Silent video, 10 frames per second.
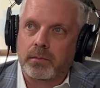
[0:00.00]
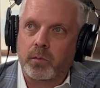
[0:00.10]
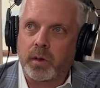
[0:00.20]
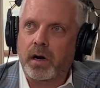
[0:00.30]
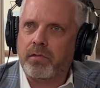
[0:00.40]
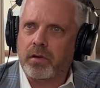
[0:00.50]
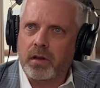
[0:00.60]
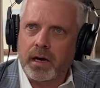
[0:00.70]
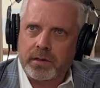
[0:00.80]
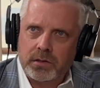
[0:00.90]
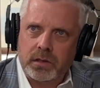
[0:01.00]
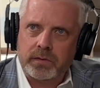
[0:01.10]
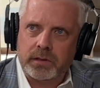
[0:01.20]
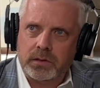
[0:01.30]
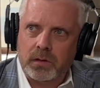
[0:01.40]
We offer a lot of
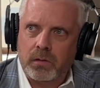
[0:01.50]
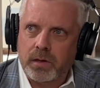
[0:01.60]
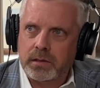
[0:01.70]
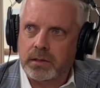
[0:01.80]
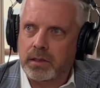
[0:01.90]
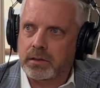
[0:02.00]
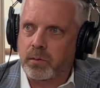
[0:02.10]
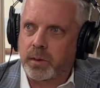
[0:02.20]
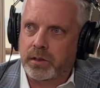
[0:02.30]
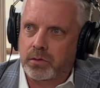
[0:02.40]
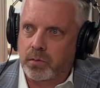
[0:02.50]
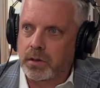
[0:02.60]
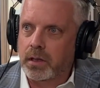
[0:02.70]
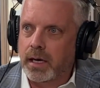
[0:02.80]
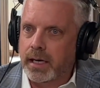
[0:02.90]
services to our residents, and we just
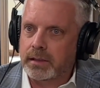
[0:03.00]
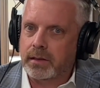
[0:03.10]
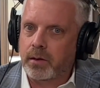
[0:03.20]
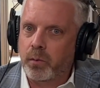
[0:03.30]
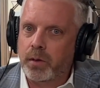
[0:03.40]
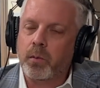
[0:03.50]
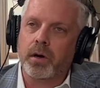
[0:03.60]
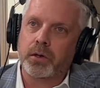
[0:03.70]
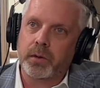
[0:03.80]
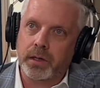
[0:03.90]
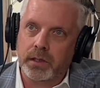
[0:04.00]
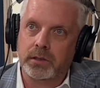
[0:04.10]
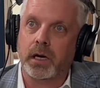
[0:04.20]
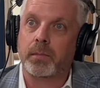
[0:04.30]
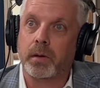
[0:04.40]
realized that we weren't doing a good
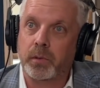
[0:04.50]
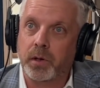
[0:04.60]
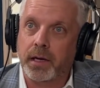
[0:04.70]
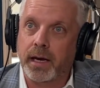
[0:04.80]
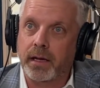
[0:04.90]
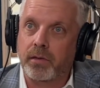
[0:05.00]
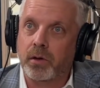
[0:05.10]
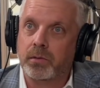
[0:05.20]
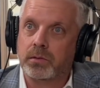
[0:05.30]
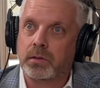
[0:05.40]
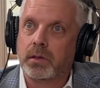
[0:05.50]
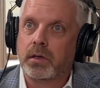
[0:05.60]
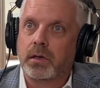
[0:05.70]
job communicating those.